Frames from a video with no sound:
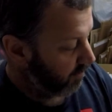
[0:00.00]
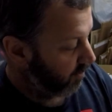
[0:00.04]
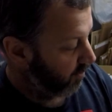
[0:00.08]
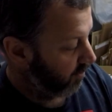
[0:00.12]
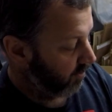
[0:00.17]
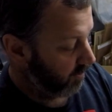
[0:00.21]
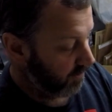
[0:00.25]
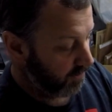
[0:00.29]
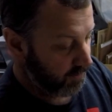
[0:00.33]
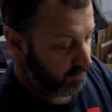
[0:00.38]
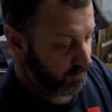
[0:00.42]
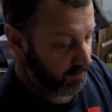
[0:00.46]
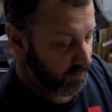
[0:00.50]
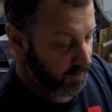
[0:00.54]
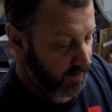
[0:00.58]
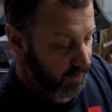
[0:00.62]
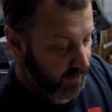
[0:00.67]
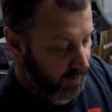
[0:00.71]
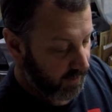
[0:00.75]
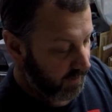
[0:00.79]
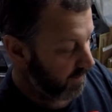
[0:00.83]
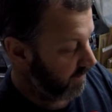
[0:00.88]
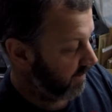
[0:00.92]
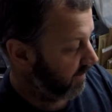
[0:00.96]
earlier,
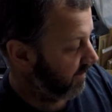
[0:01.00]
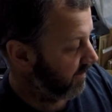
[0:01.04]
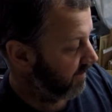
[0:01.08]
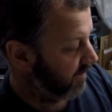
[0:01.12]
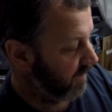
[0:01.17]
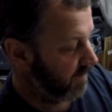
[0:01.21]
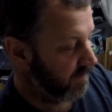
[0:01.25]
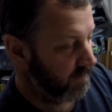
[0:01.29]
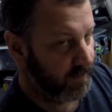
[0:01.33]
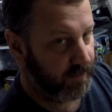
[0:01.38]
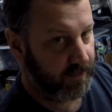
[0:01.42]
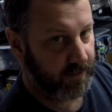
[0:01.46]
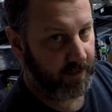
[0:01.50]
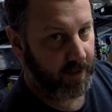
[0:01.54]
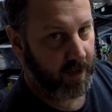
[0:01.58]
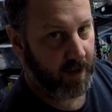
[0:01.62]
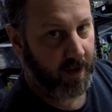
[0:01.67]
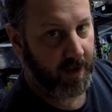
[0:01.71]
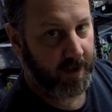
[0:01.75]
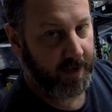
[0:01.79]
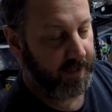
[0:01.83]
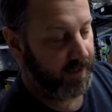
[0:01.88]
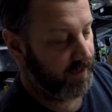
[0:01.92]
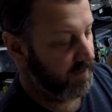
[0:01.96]
and they look
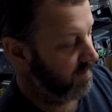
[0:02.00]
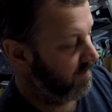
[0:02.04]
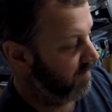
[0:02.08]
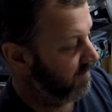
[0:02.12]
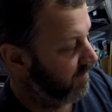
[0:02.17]
like,